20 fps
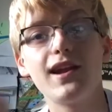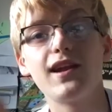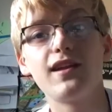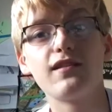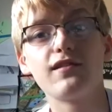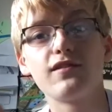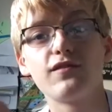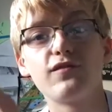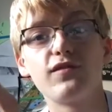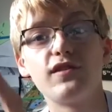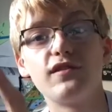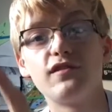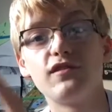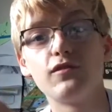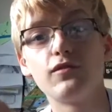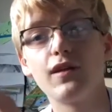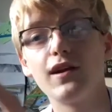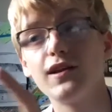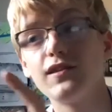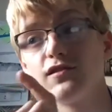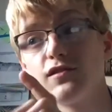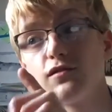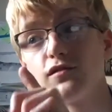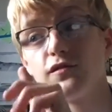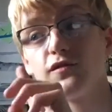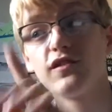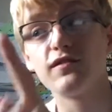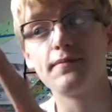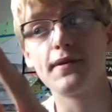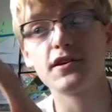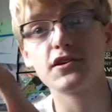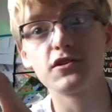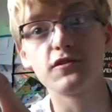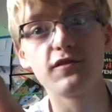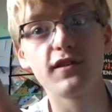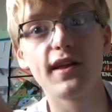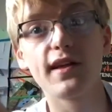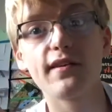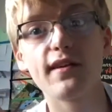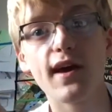I need to do something special
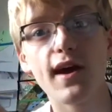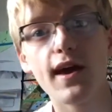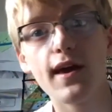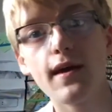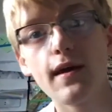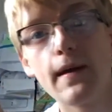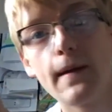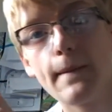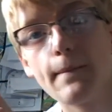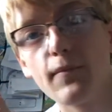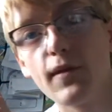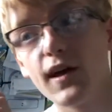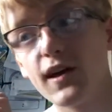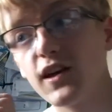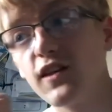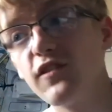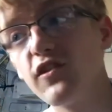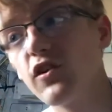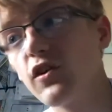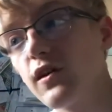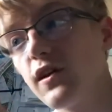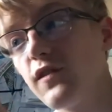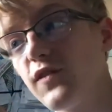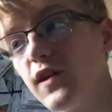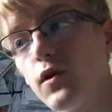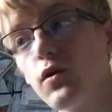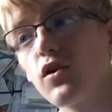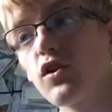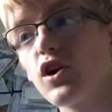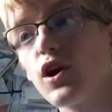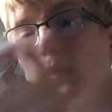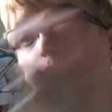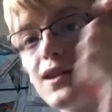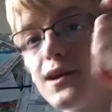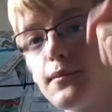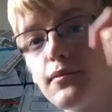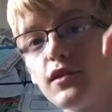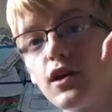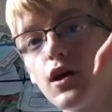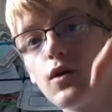for that day. Like, if anyone can comment
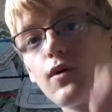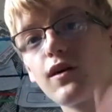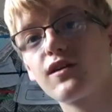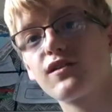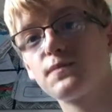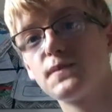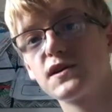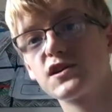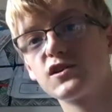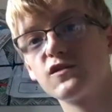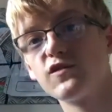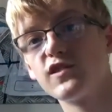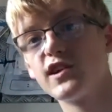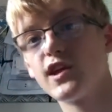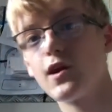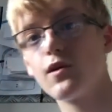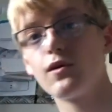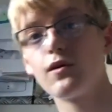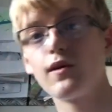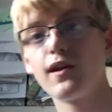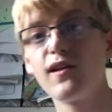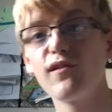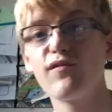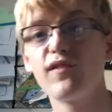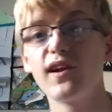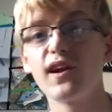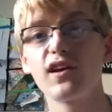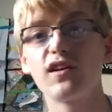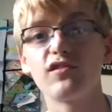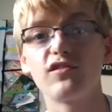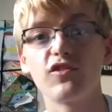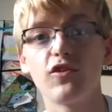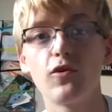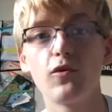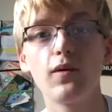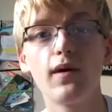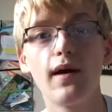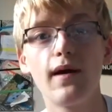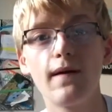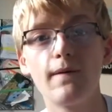down below, like a special video or anything I could
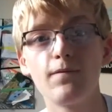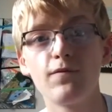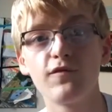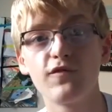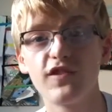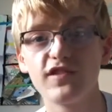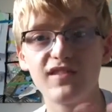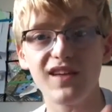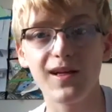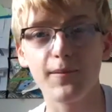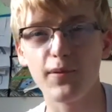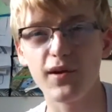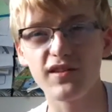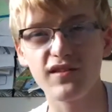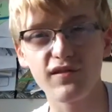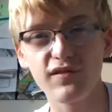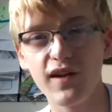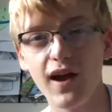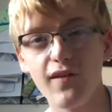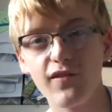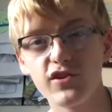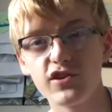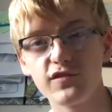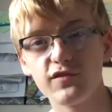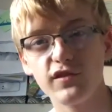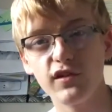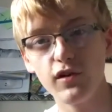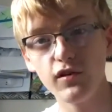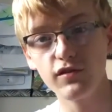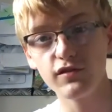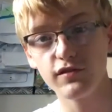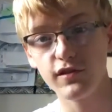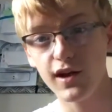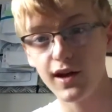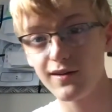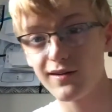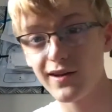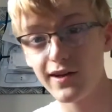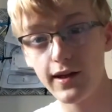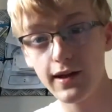do for celebrating 500 vlogs,
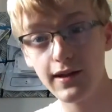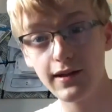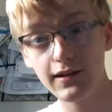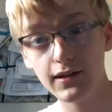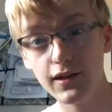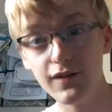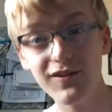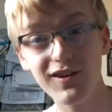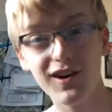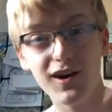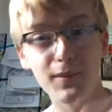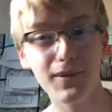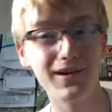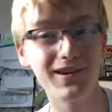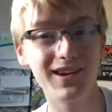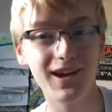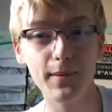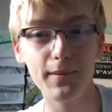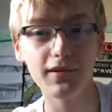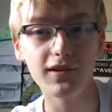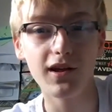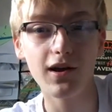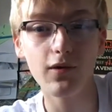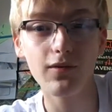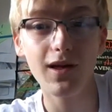then leave a comment down below.